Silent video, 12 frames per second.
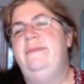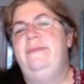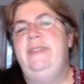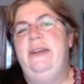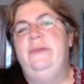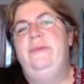
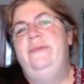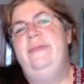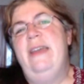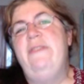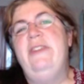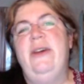you know,
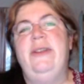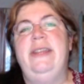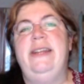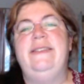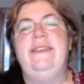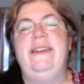every now and
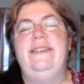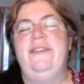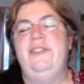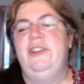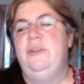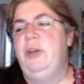then it's nice to
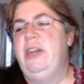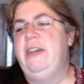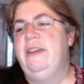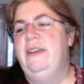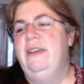have a little break.